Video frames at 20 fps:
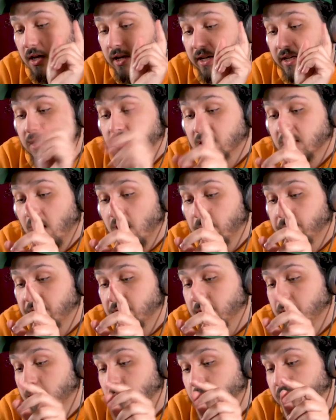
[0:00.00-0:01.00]

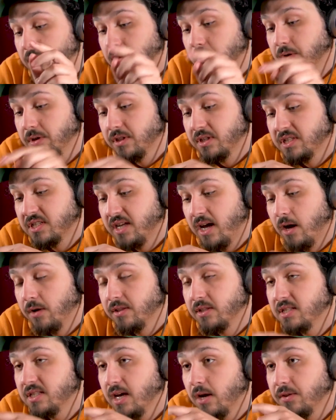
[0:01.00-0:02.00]
Except when you go to the south
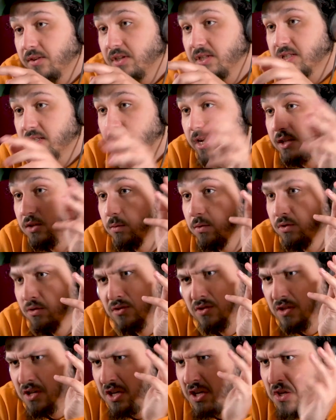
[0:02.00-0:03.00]
and southeast sides where
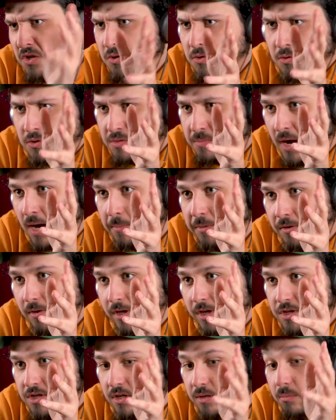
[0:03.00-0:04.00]
there's a huge
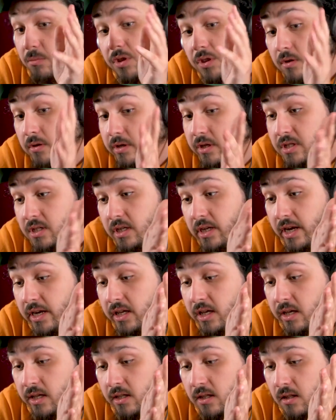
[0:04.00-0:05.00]
population, but there isn't
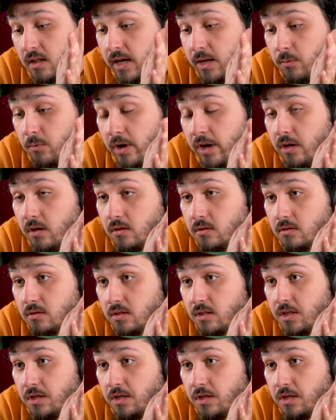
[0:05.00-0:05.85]
any light rail.